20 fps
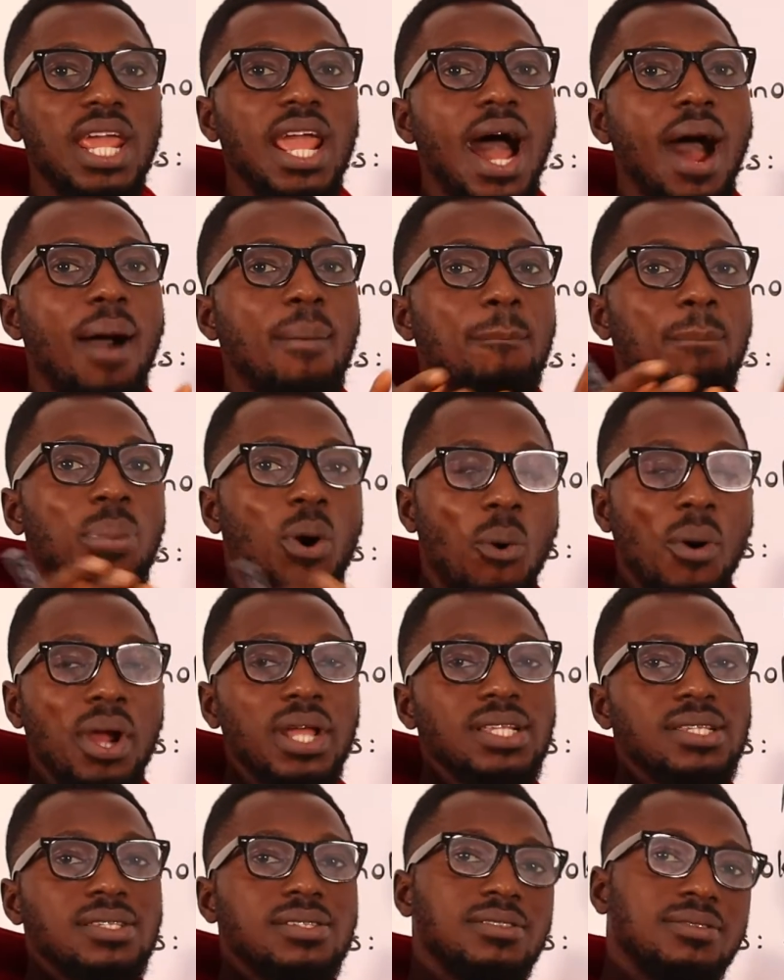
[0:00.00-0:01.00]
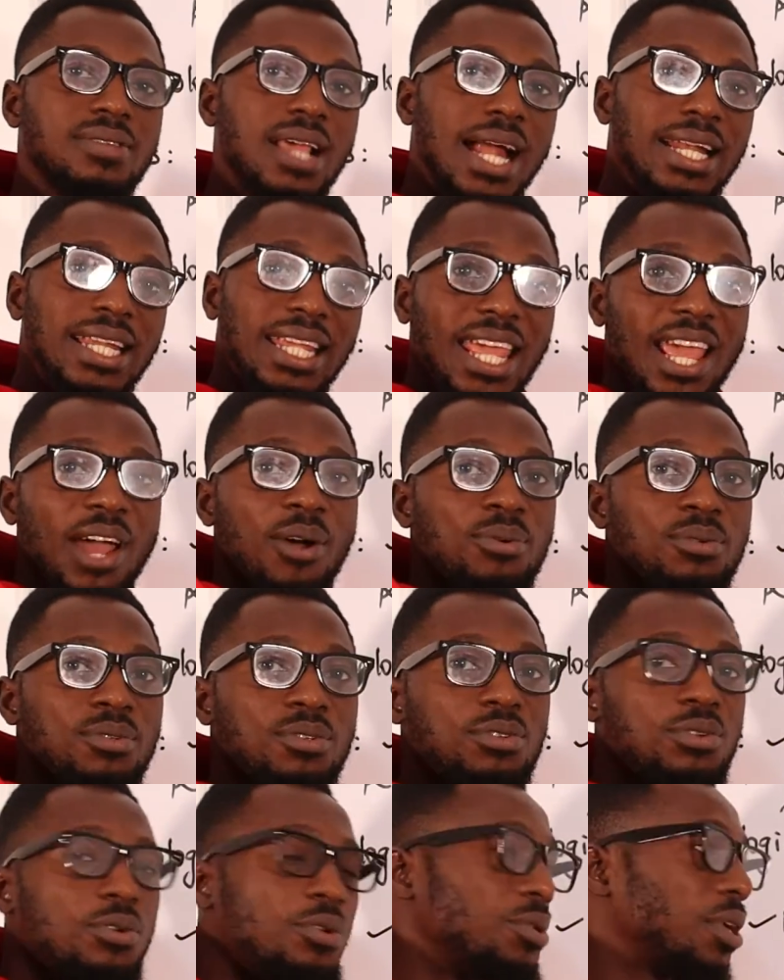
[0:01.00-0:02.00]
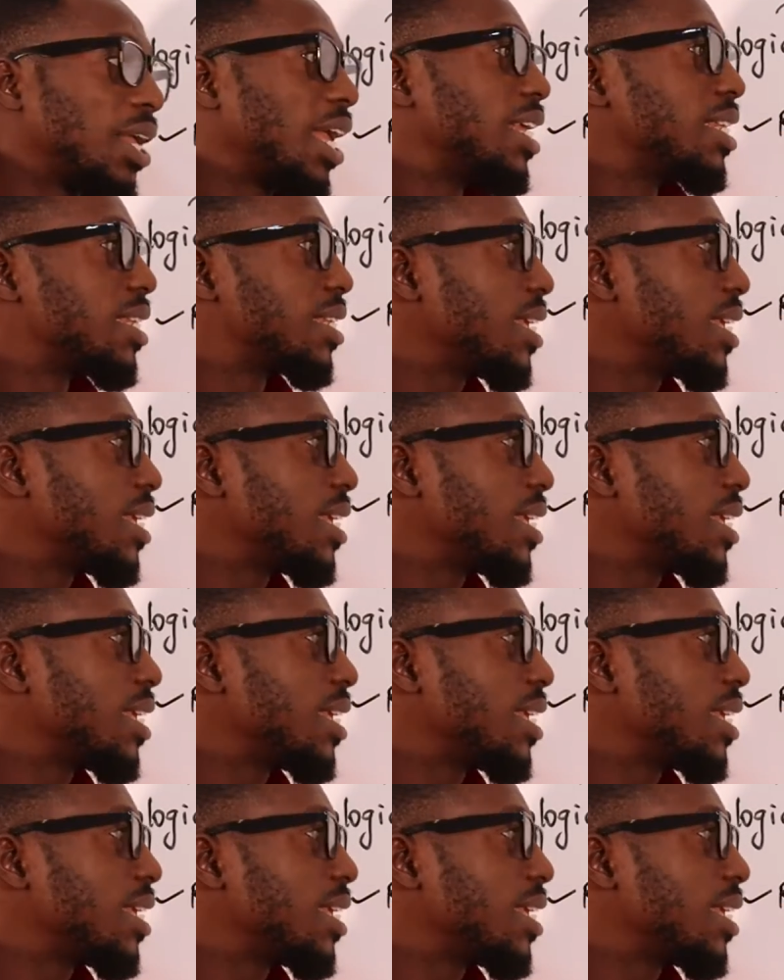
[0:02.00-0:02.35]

they are boys and girls so you can